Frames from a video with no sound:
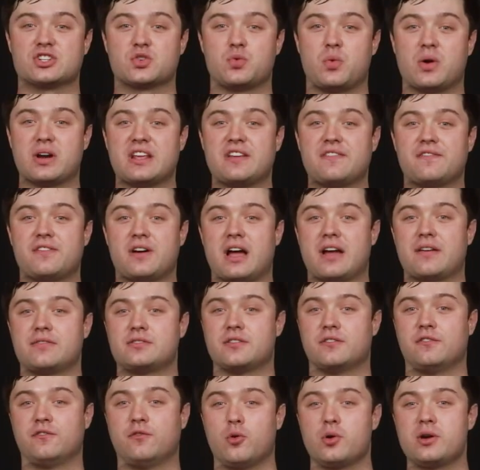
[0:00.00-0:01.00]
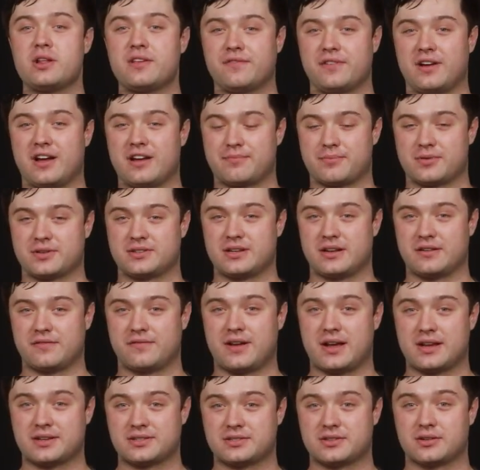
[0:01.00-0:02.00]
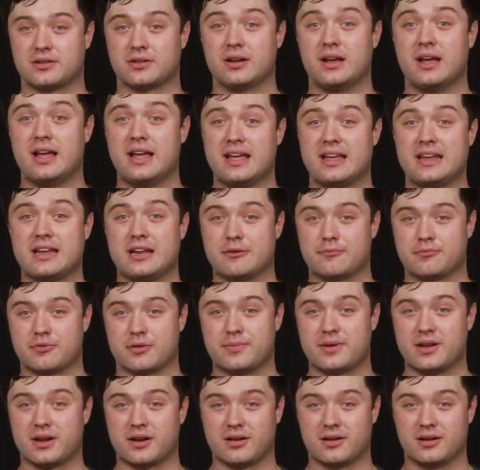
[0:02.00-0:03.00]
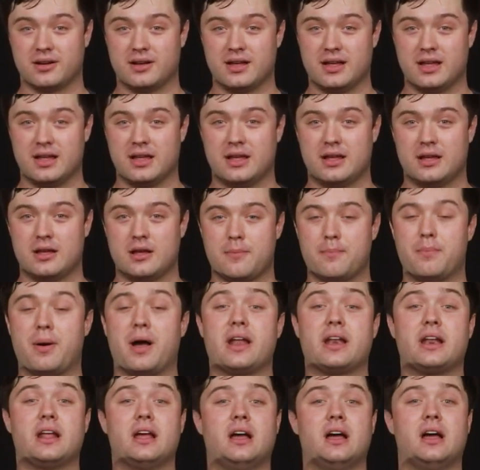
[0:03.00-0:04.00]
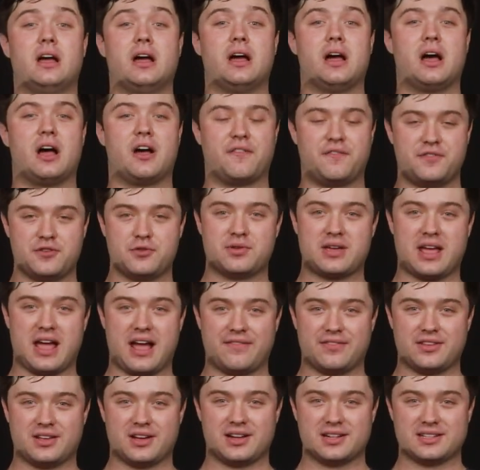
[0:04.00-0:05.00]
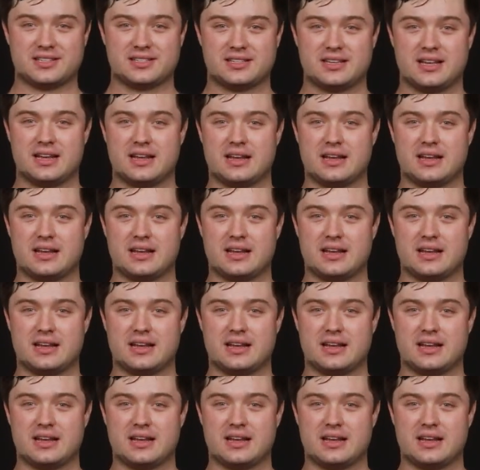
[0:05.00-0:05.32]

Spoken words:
25 to 45% faster in Premiere. But a few caveats.